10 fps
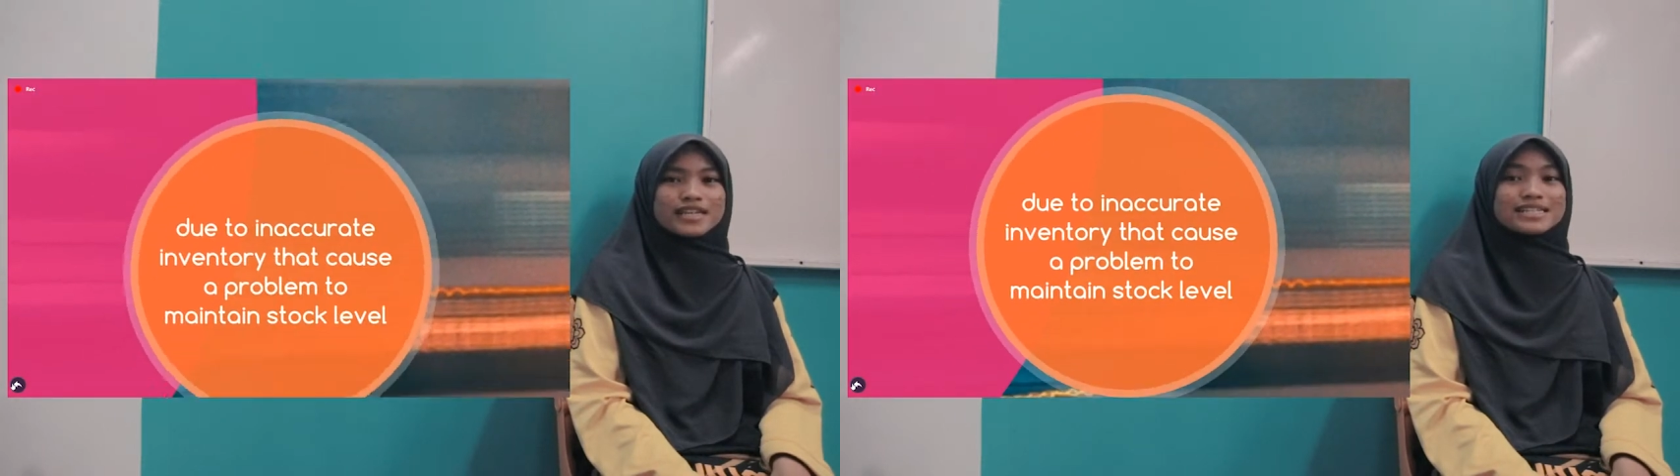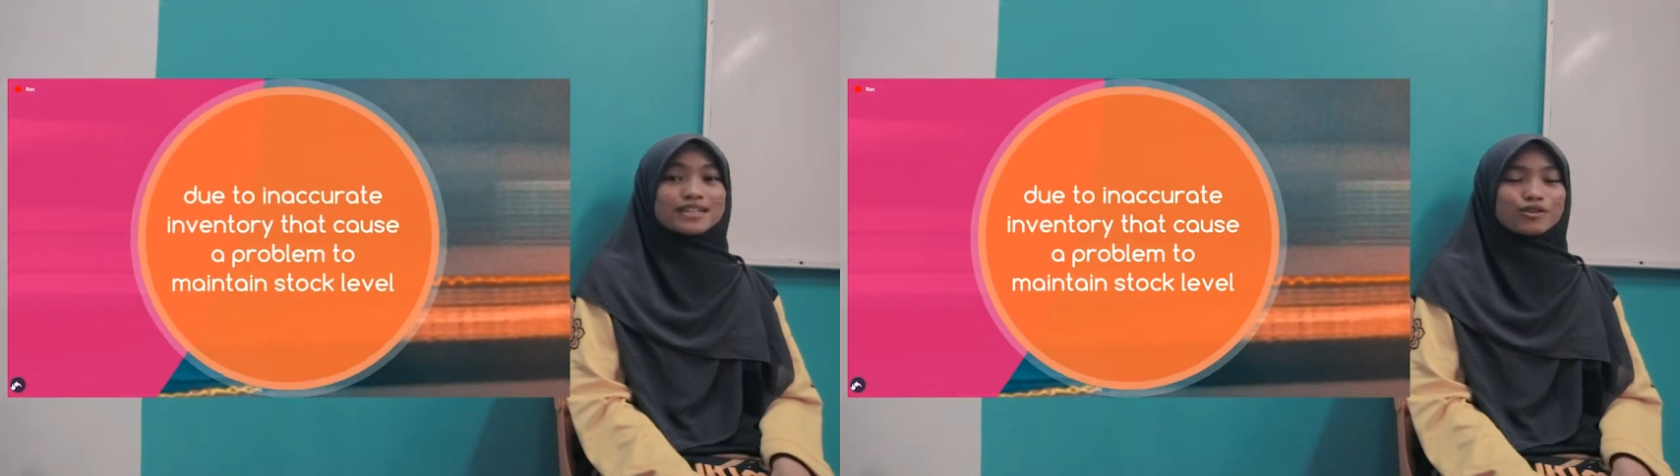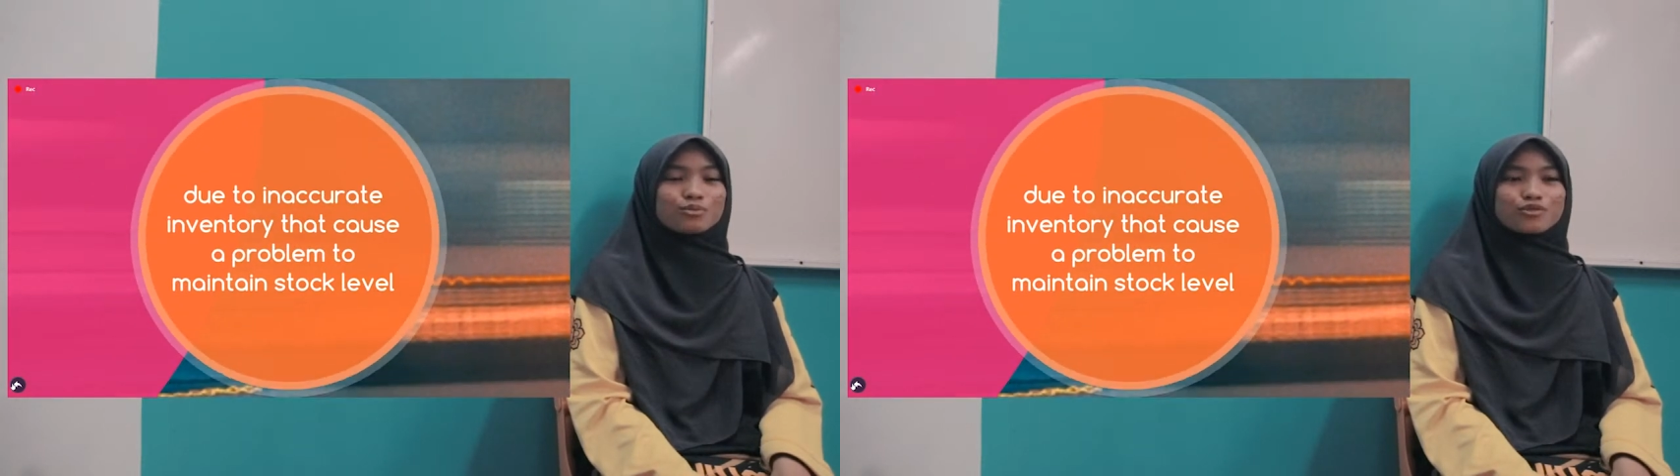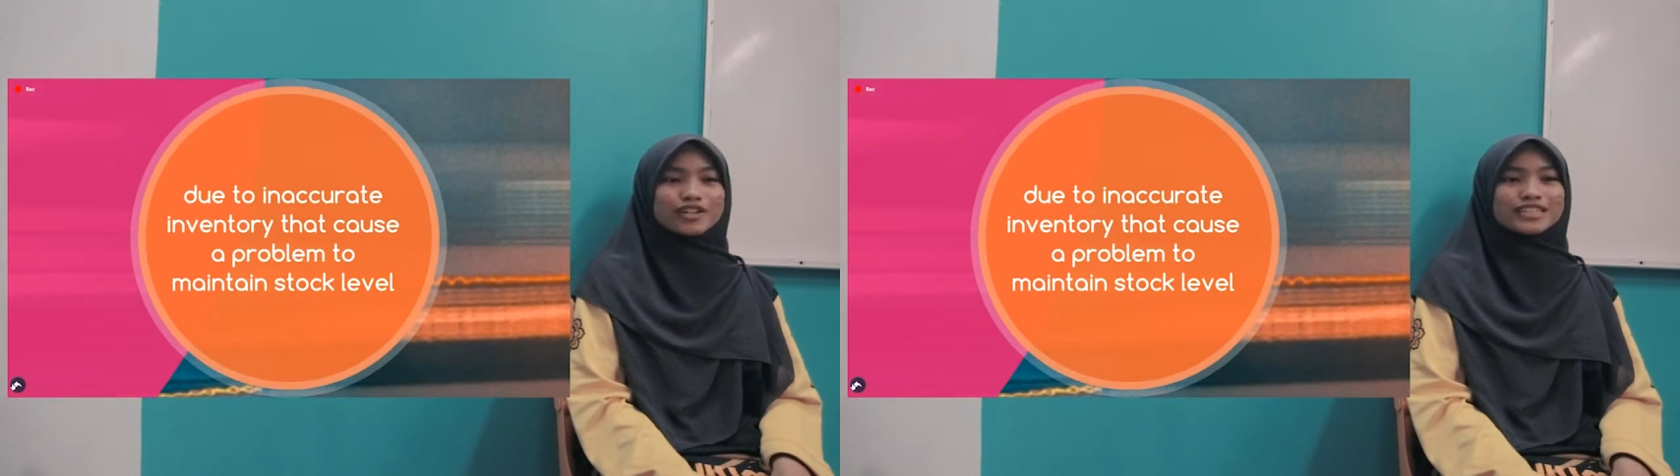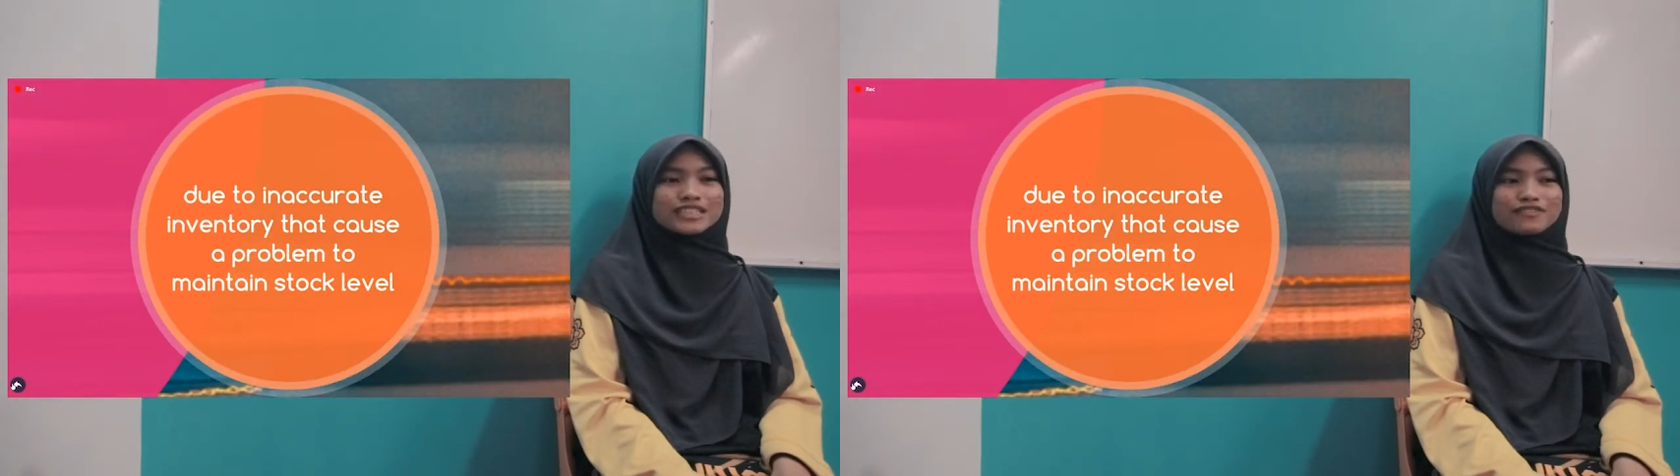is low
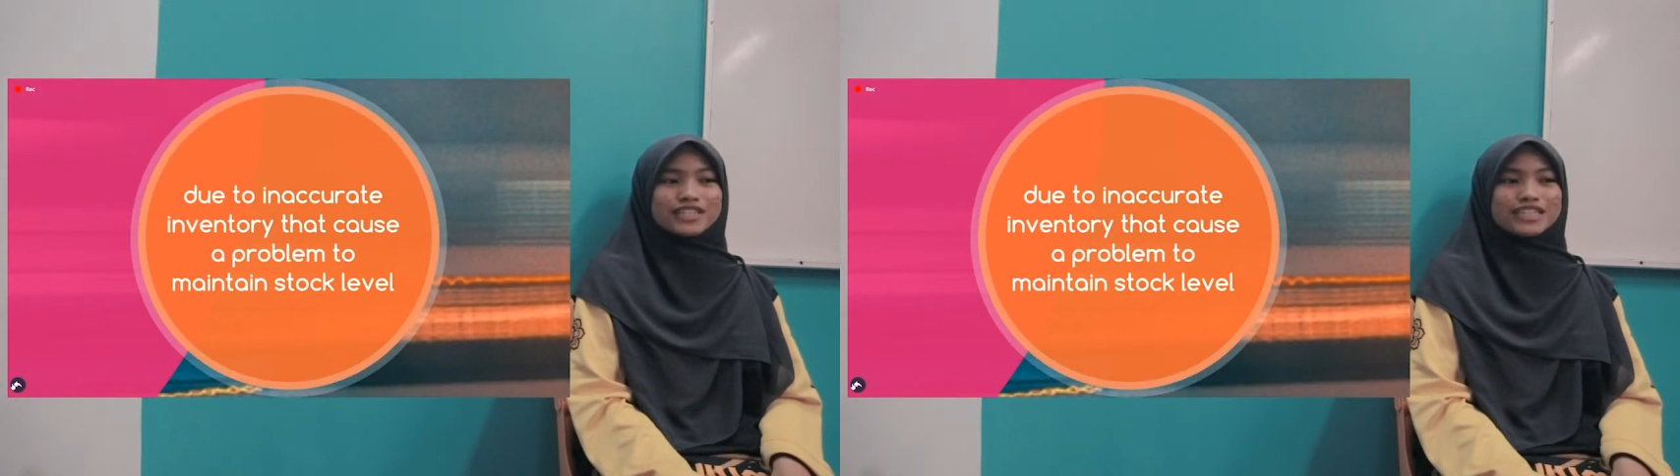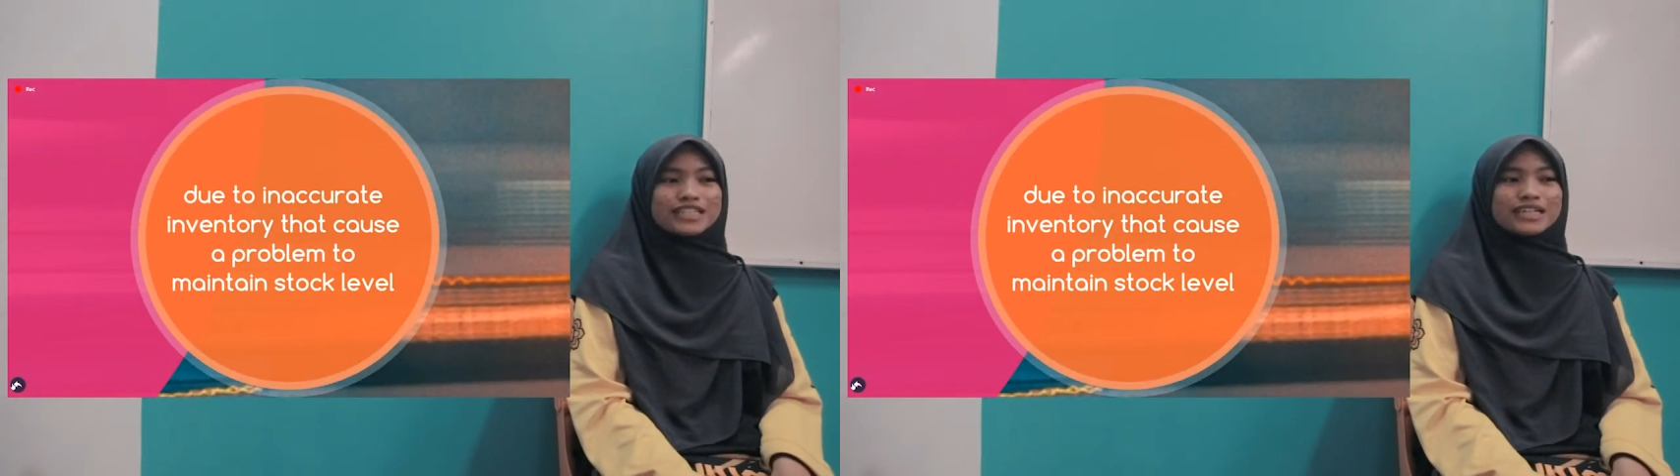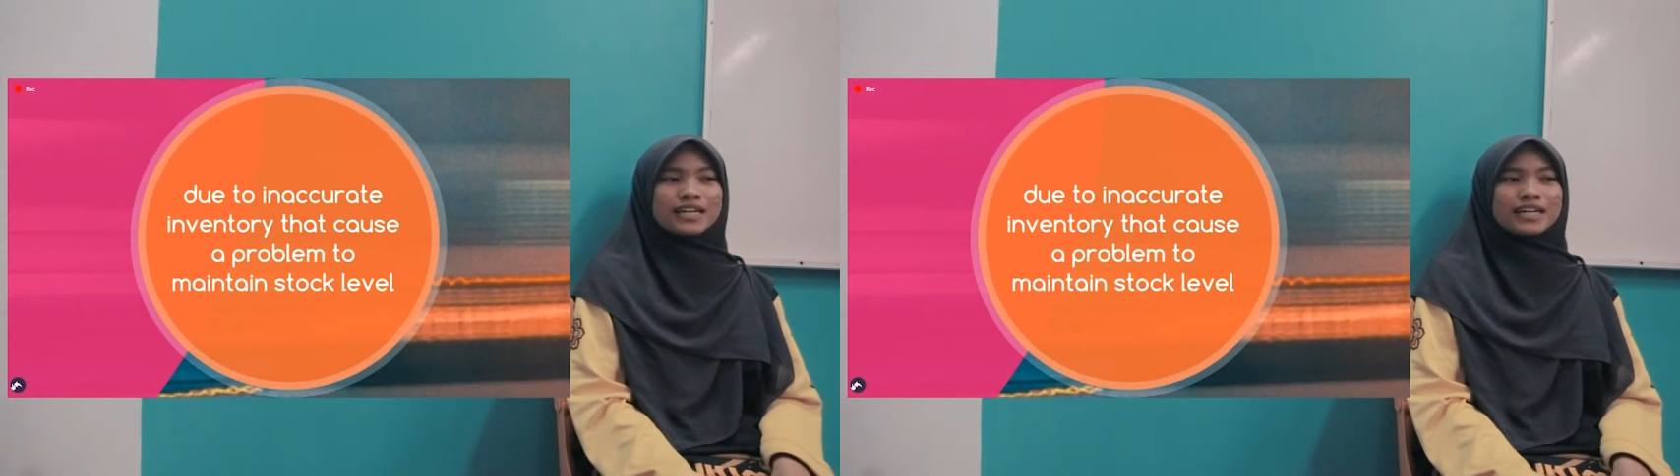productivity.